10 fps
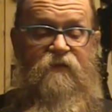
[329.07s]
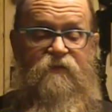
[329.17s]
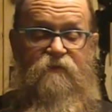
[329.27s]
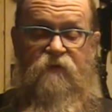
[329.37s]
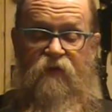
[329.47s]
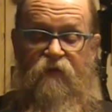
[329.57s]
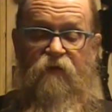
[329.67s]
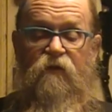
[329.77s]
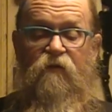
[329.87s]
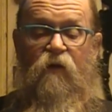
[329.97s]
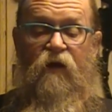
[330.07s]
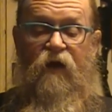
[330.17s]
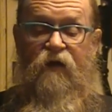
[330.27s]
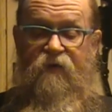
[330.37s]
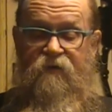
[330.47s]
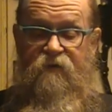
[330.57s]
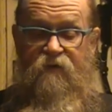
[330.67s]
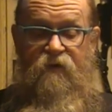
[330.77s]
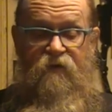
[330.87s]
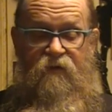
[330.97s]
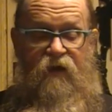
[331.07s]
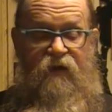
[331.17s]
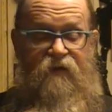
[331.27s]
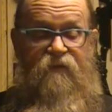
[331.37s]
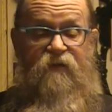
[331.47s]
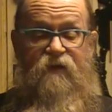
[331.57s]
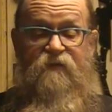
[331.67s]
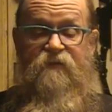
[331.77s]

That's really the only way I can think